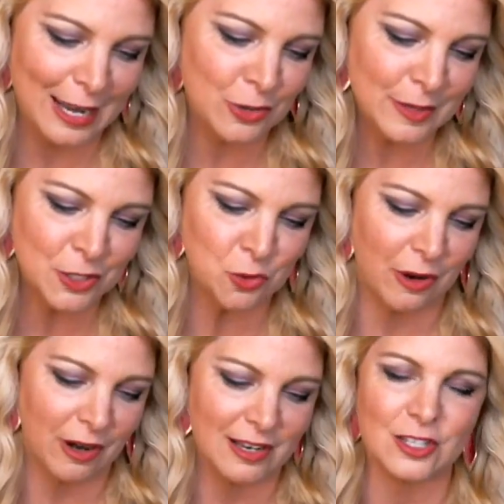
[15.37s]
Andrea
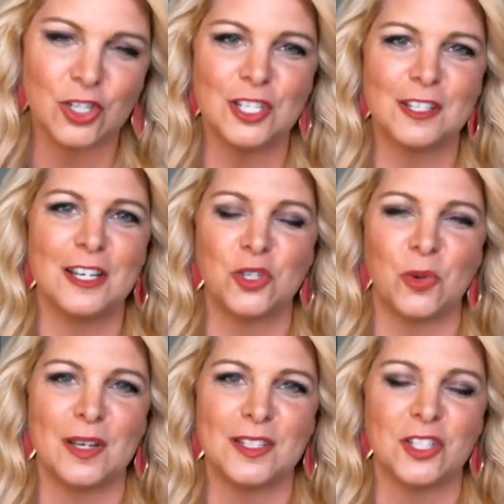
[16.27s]
Suarez, and she's going to
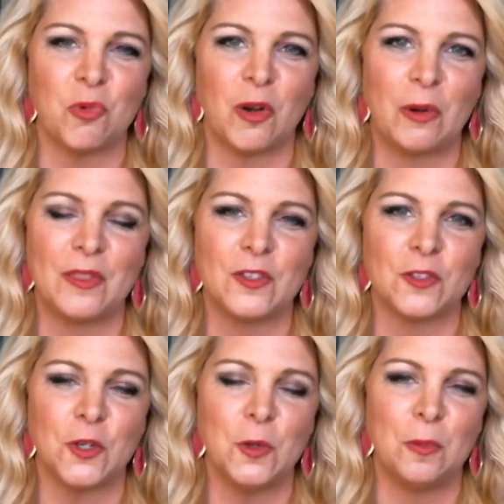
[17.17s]
join us this morning with the
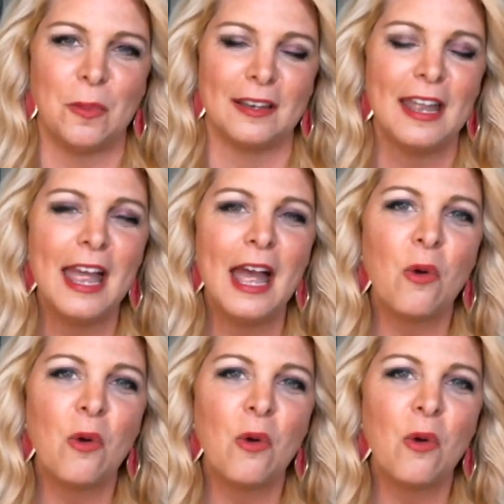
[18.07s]
scoop on